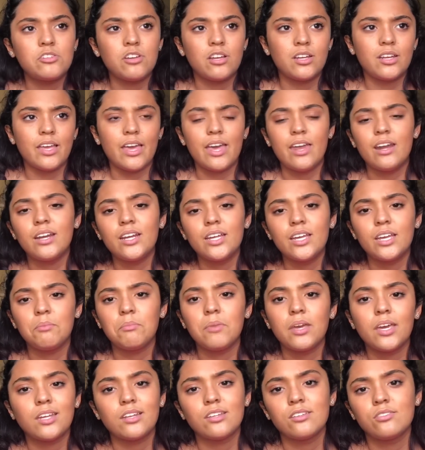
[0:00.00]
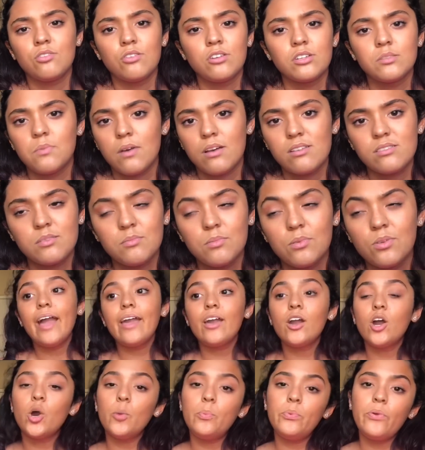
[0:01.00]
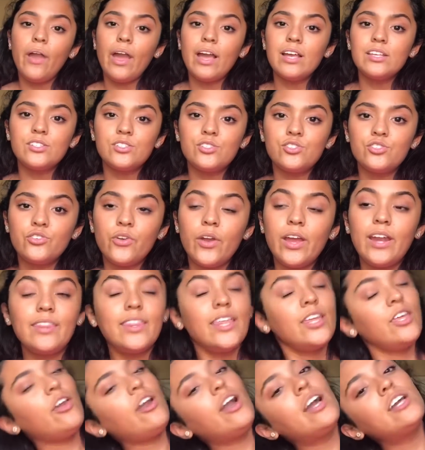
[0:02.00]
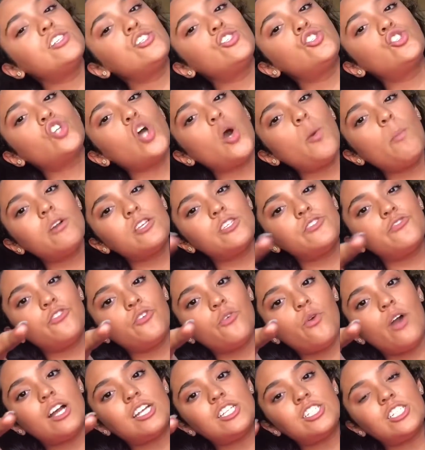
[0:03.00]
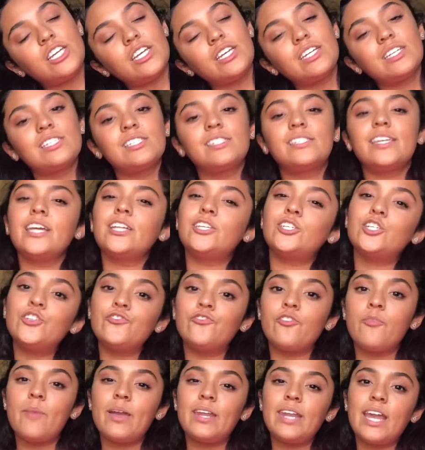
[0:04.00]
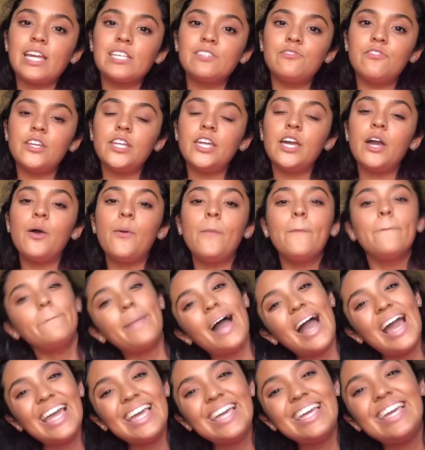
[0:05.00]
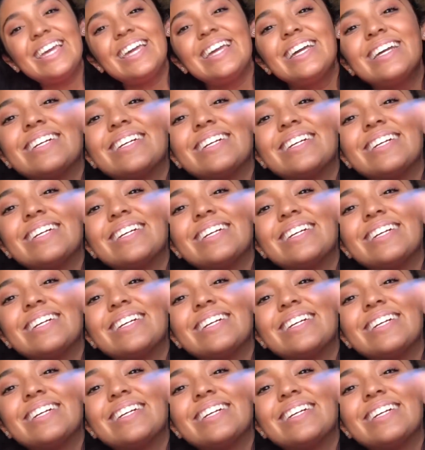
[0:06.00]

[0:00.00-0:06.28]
try to edit it and make it as short as possible. I hope you guys enjoyed. Thank you guys so much for watching. Stay tuned for my next video. Bye!